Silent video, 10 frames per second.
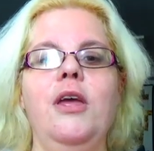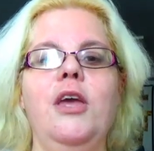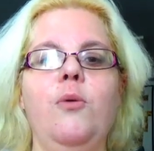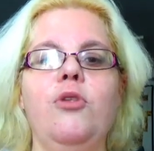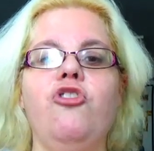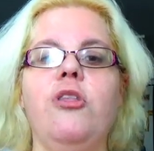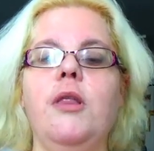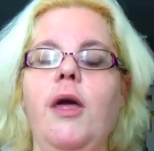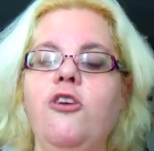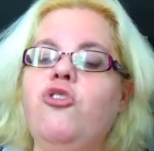it was just
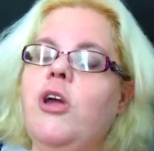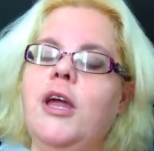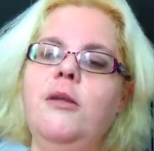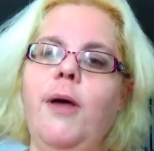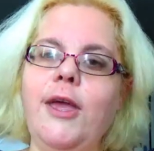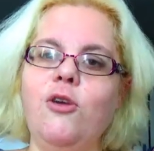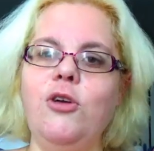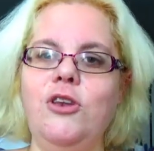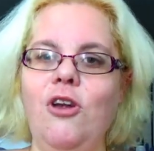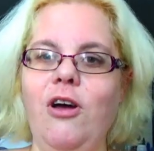a luxury item I
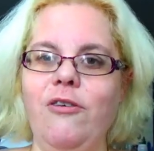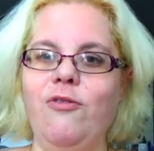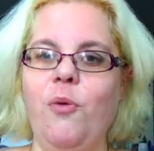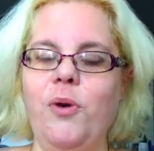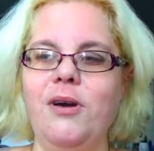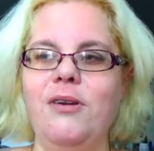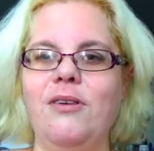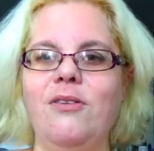could not afford.